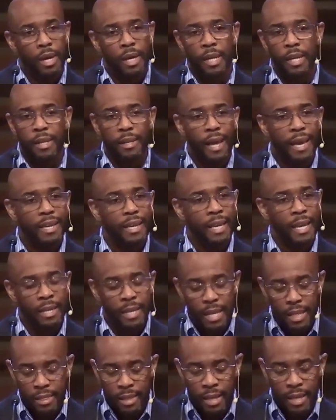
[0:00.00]
unlike
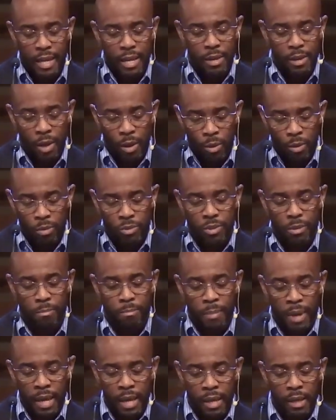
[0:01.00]
anything known to
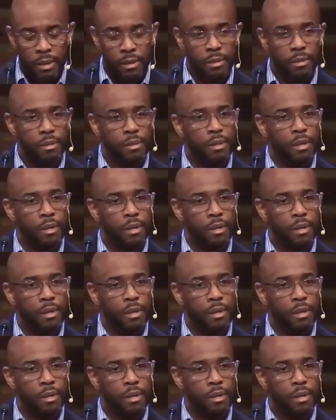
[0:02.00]
man